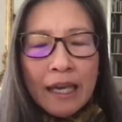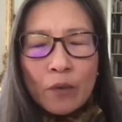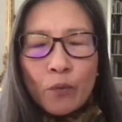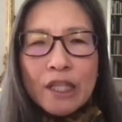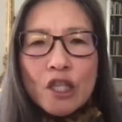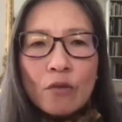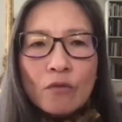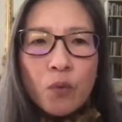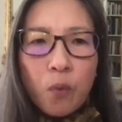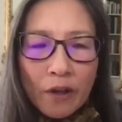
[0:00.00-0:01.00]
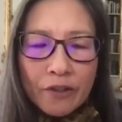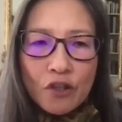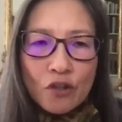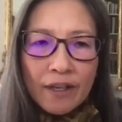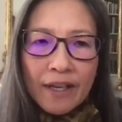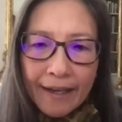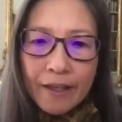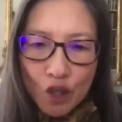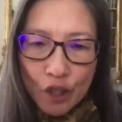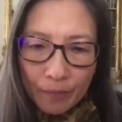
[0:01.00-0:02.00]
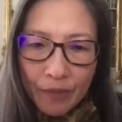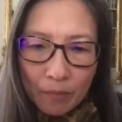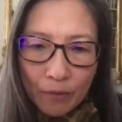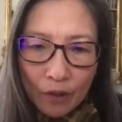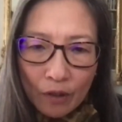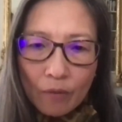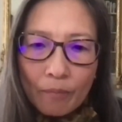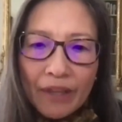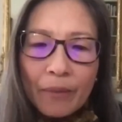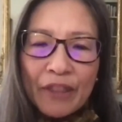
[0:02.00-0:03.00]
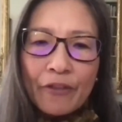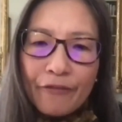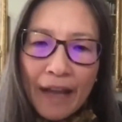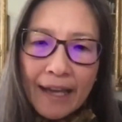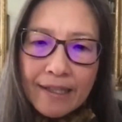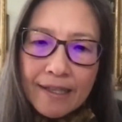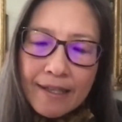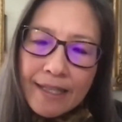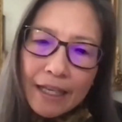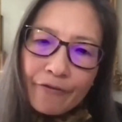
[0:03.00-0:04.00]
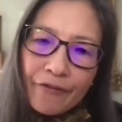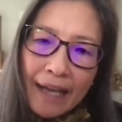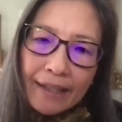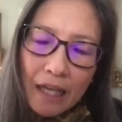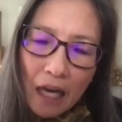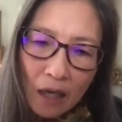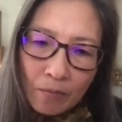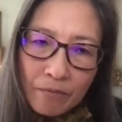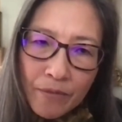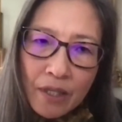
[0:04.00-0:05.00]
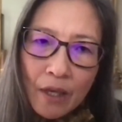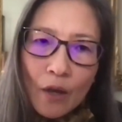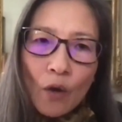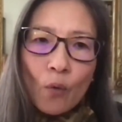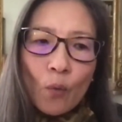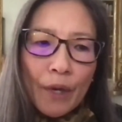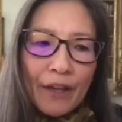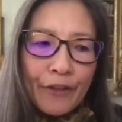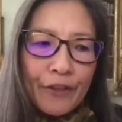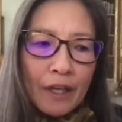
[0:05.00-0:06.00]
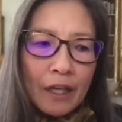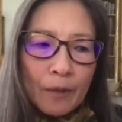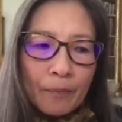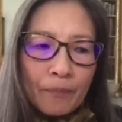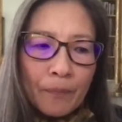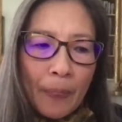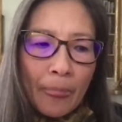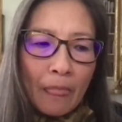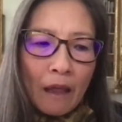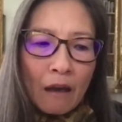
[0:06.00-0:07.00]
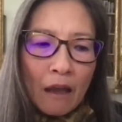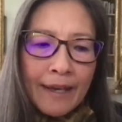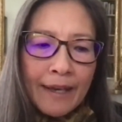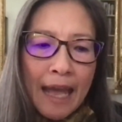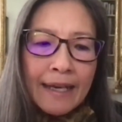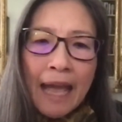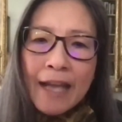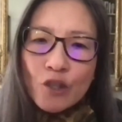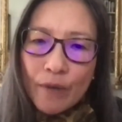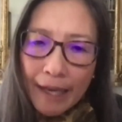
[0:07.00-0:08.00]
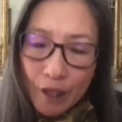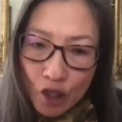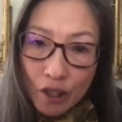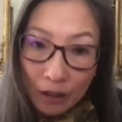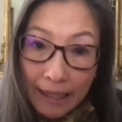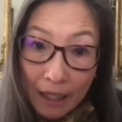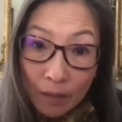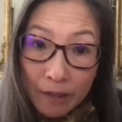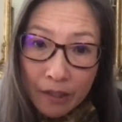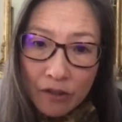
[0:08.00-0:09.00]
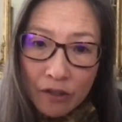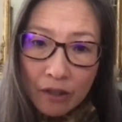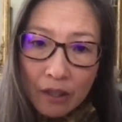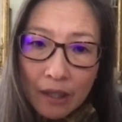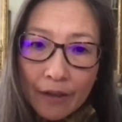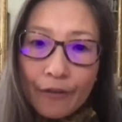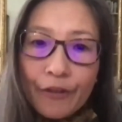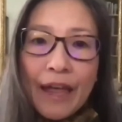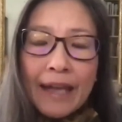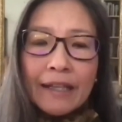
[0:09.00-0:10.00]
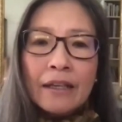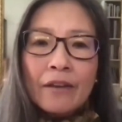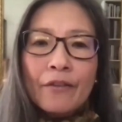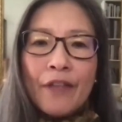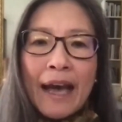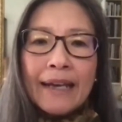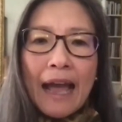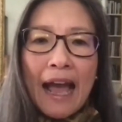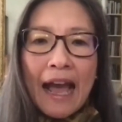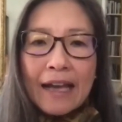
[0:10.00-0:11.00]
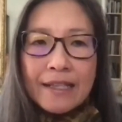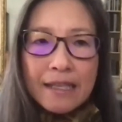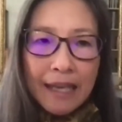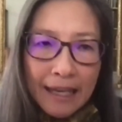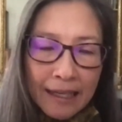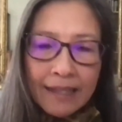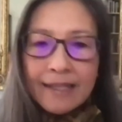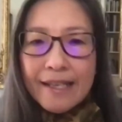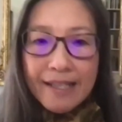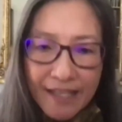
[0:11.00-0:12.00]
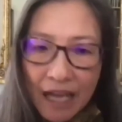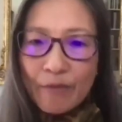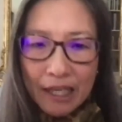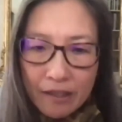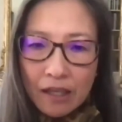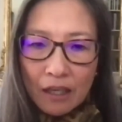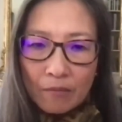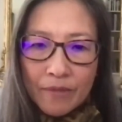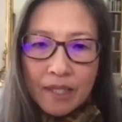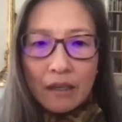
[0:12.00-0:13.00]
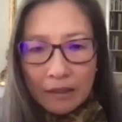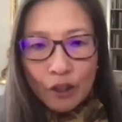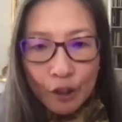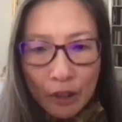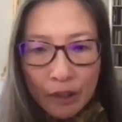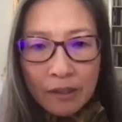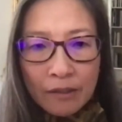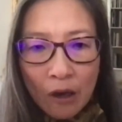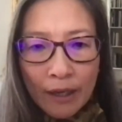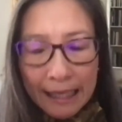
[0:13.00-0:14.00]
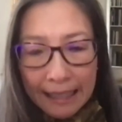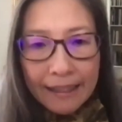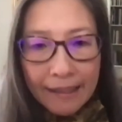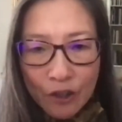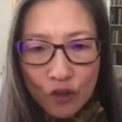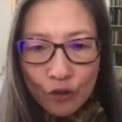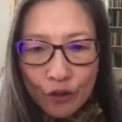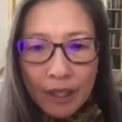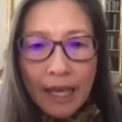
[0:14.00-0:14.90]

we don't want to lecture people, but the fact is, if that comes with an educational element, then that has, in systemic terms, you know, clearly does good.